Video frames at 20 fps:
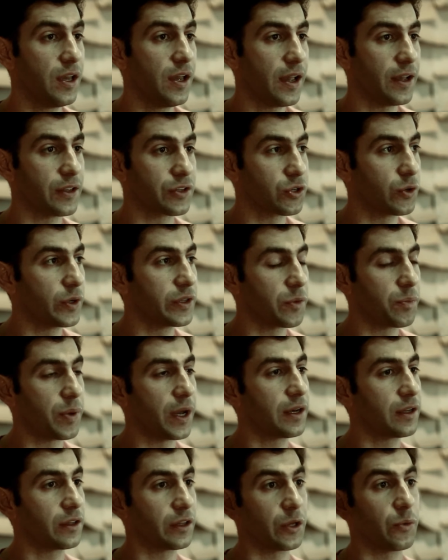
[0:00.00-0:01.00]
And so
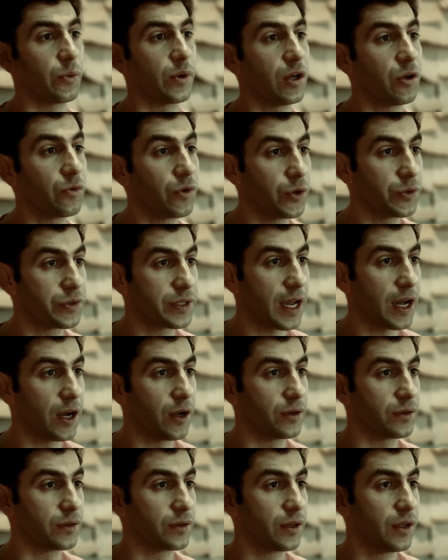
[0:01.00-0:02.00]
independently, we all wrote
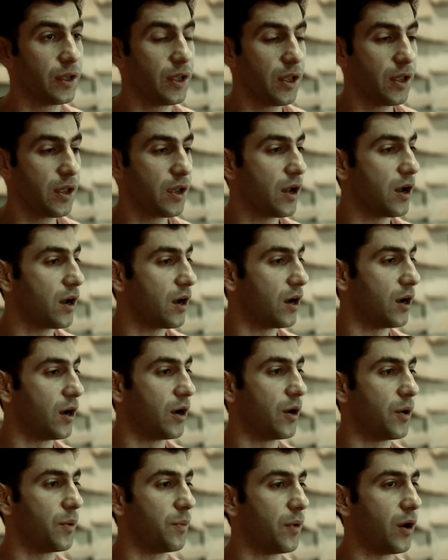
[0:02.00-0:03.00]
down
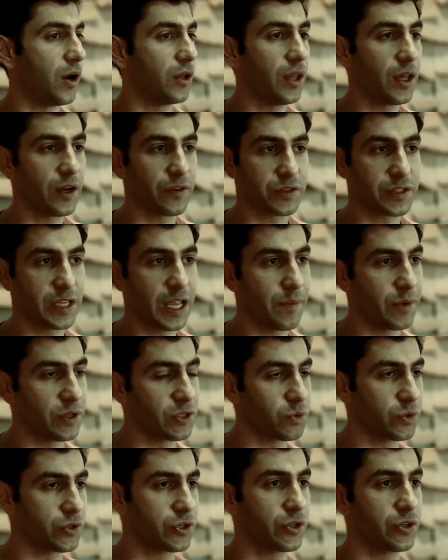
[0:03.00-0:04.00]
a lot of
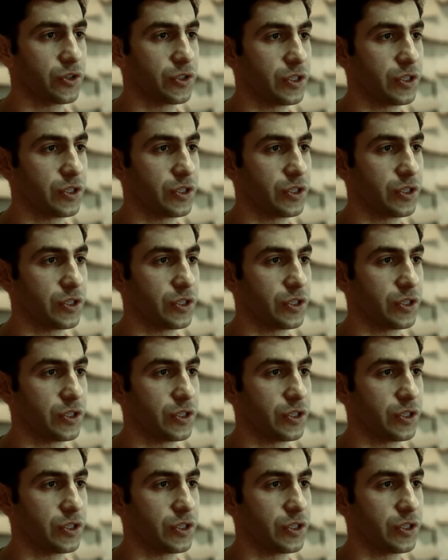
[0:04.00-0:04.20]
statements which turned